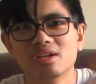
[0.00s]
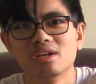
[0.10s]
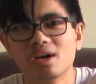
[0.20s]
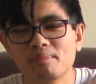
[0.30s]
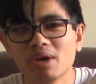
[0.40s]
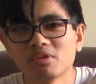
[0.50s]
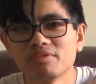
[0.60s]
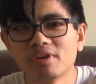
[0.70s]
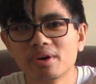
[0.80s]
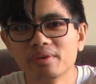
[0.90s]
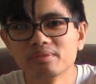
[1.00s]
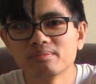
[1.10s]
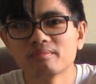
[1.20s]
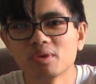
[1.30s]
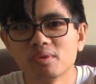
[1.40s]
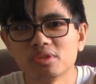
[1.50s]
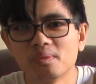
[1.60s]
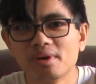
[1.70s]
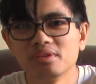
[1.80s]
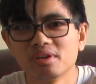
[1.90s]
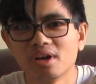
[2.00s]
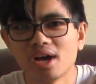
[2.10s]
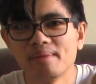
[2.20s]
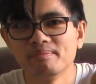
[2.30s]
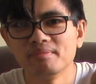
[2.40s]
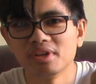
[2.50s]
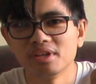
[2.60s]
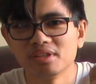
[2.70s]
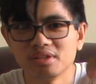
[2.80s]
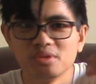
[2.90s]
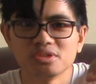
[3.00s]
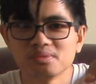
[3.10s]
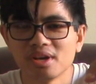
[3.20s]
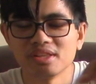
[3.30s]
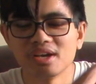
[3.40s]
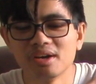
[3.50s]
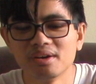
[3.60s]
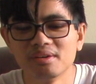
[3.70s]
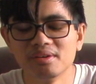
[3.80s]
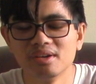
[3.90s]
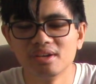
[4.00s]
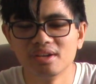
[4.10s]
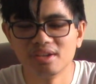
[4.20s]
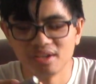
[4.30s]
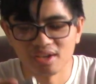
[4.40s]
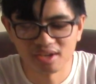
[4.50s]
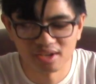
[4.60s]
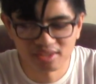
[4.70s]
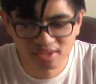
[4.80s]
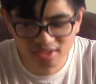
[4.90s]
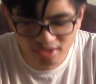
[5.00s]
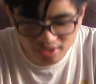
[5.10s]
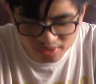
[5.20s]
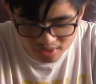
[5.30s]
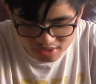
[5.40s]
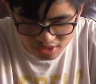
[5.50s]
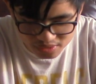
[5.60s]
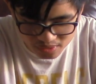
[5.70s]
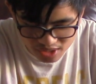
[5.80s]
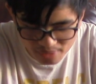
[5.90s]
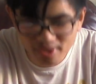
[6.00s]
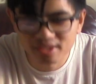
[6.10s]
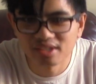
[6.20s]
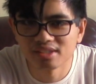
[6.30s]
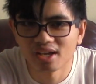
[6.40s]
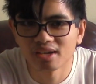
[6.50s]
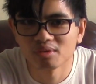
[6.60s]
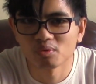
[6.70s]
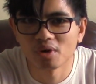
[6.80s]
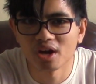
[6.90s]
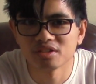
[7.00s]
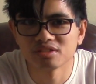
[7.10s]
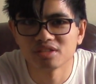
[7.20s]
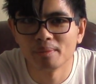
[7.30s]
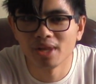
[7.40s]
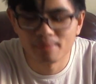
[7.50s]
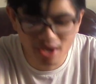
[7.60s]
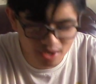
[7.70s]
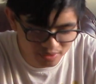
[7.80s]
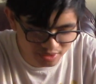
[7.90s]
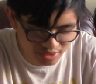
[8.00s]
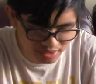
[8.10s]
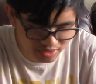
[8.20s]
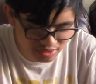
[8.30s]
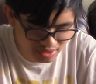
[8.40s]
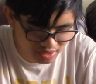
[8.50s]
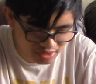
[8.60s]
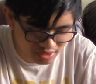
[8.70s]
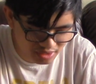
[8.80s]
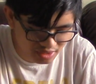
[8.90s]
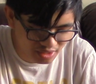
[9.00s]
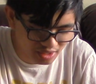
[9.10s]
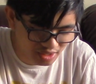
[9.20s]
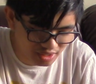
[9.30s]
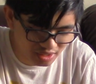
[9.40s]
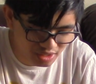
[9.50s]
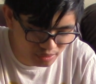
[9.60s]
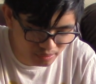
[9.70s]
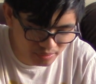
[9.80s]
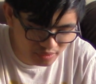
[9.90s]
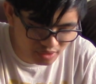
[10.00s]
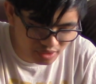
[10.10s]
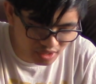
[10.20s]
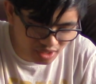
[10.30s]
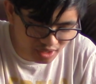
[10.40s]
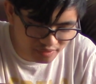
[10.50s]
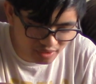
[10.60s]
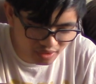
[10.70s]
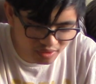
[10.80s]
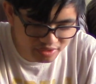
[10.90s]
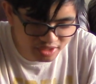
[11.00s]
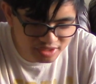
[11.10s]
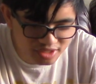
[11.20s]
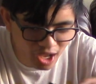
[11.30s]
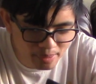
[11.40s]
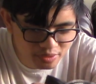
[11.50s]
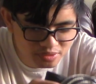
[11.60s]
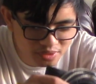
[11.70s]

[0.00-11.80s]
microphone, the one I'm using right now, and any other accessories that I might need that requires AA batteries. And I have all these cables